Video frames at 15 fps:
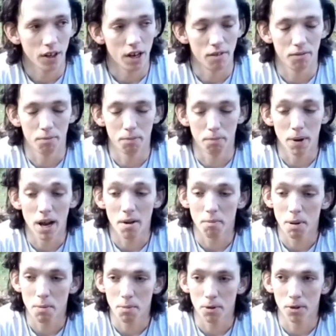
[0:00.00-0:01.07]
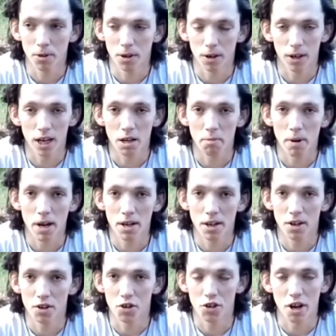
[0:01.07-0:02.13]
I've met people that are
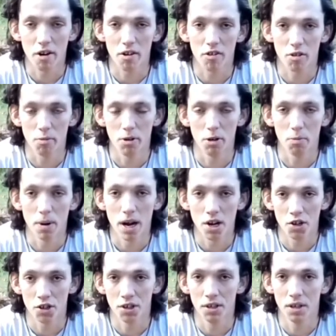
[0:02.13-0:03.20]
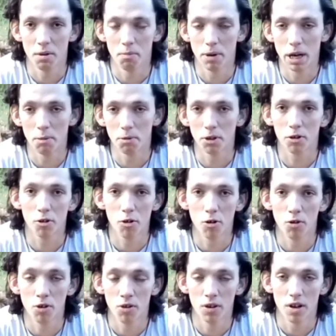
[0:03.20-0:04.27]
like-minded and share a similar passion, and been able to
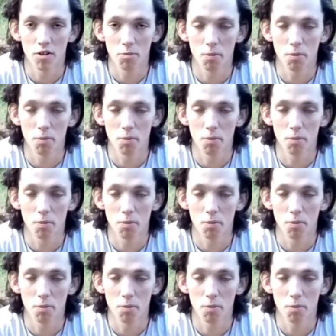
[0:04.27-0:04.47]
grow as